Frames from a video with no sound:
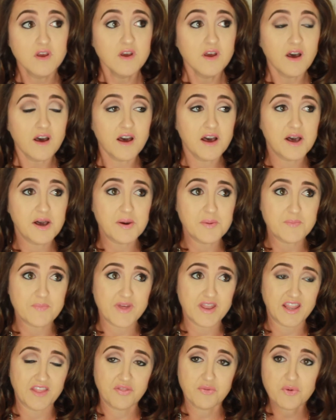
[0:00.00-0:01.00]
And
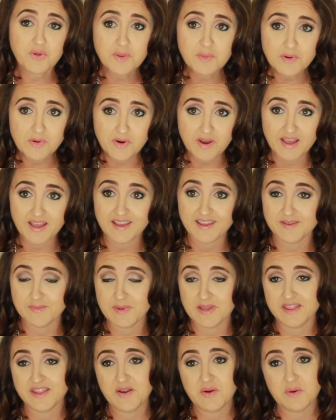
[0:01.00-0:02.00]
I threw them away. I
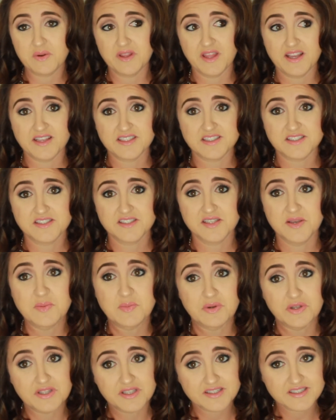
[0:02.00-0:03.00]
mean, there were like some
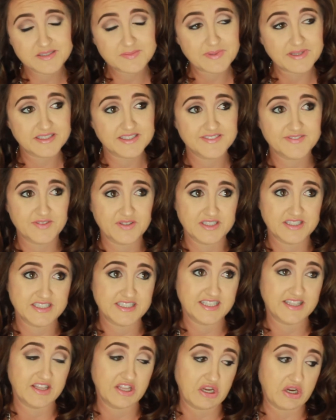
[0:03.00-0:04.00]
really expensive ones
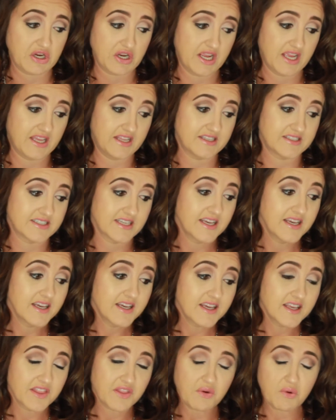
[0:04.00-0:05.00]
in there, and
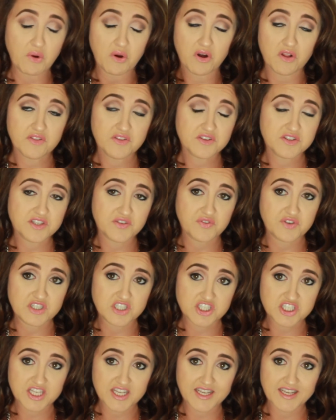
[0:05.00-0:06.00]
there were all the different
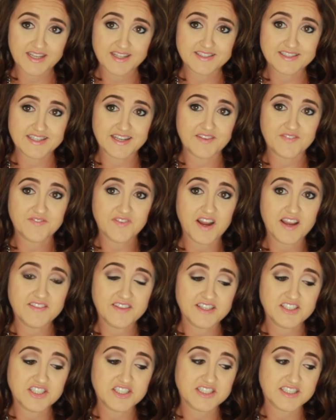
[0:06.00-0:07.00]
shades, and I
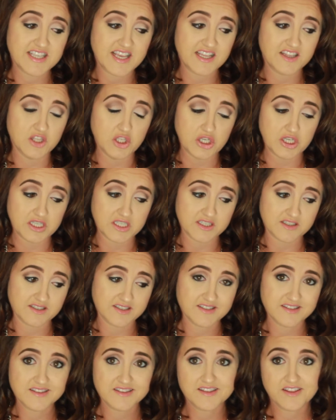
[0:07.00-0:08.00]
finally just said, look,
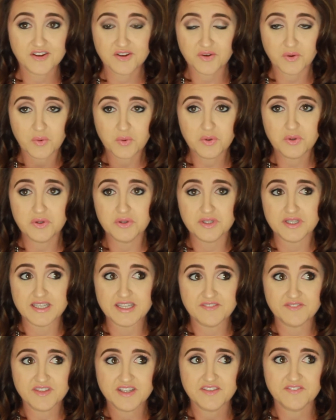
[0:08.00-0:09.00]
they're old, and
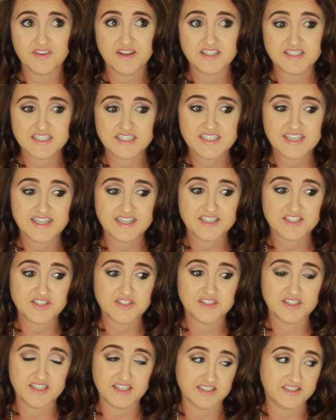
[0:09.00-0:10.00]
even if I did
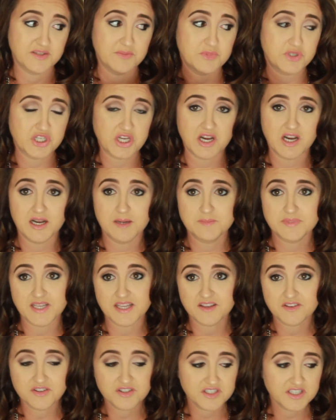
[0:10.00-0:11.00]
get some jobs, I
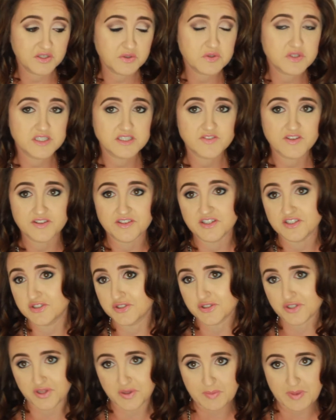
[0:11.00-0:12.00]
couldn't use these
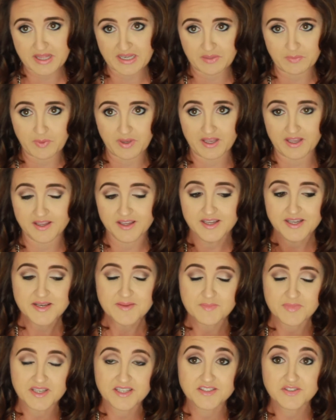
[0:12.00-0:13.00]
foundations on them anyway
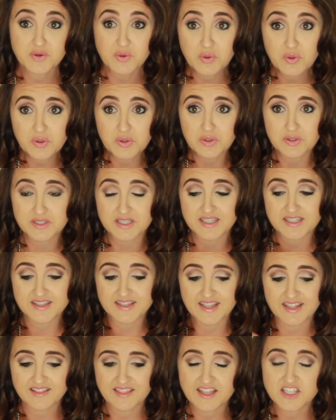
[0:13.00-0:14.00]
because they're old and
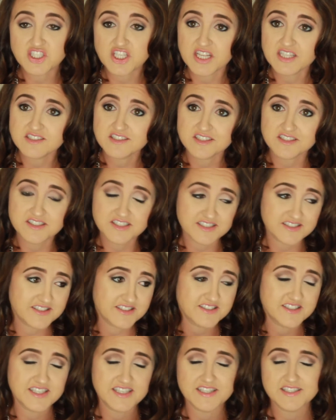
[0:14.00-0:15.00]
they like change
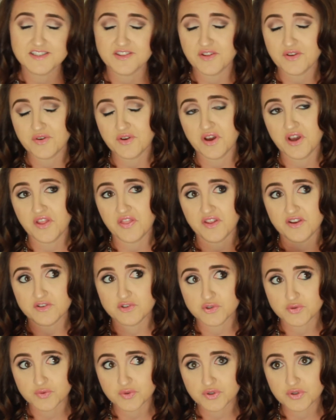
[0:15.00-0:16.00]
consistencies and they're not their
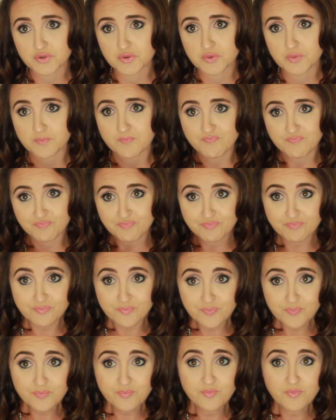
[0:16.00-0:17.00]
true
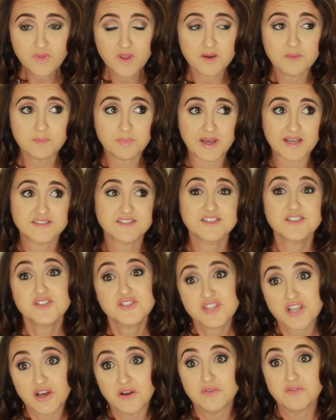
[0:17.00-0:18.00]
best
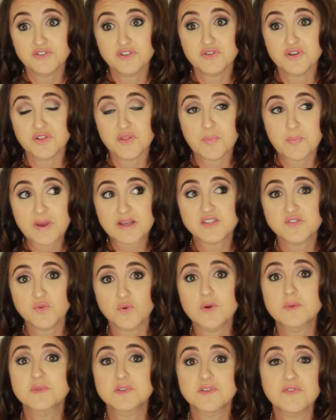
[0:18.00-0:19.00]
selves. They're not the best
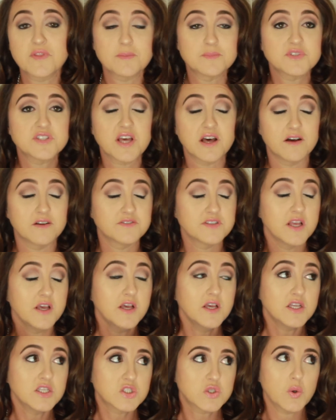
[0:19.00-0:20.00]
forms of themselves.
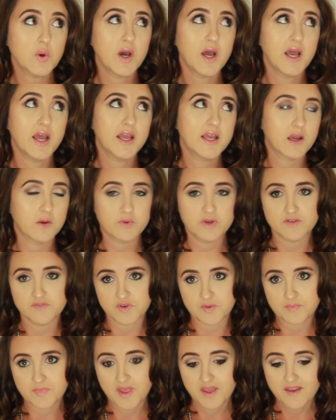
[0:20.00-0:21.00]
So I got rid of
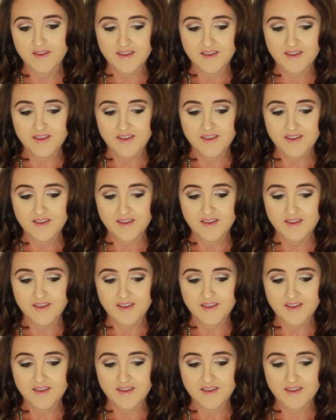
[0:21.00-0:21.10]
them.